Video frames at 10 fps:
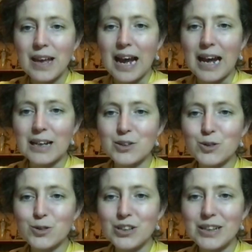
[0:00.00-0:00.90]
And
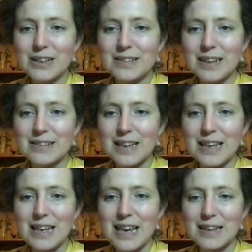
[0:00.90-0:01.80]
Georgina says,
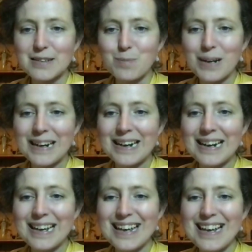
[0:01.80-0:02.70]
yes,
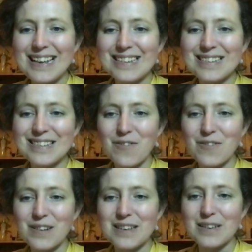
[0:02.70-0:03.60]
please.
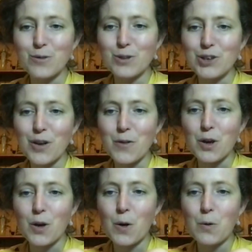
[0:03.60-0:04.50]
Stephanie says, Laura Jo, the
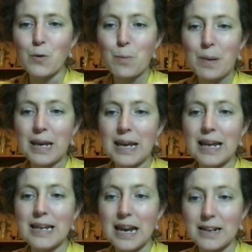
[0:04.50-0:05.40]
gold bee
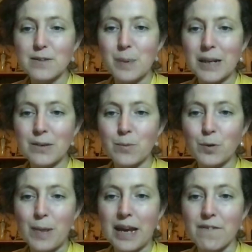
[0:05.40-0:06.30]
necklace pendant
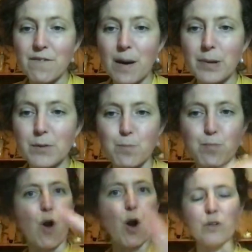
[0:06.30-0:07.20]
would make a fabulous
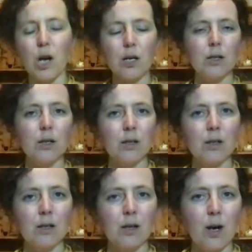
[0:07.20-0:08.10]
brooch.
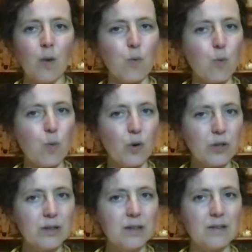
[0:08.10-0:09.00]

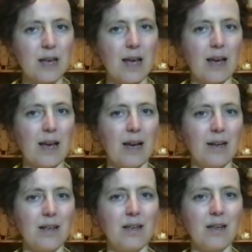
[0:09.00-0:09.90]
Wouldn't
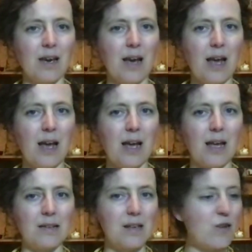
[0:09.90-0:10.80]
it?
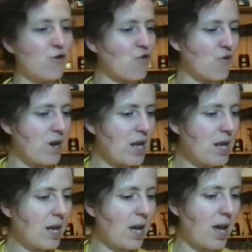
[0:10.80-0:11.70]
Yes,
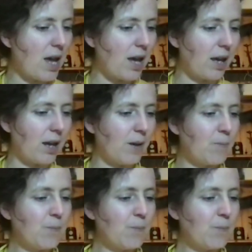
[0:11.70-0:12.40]
intriguing.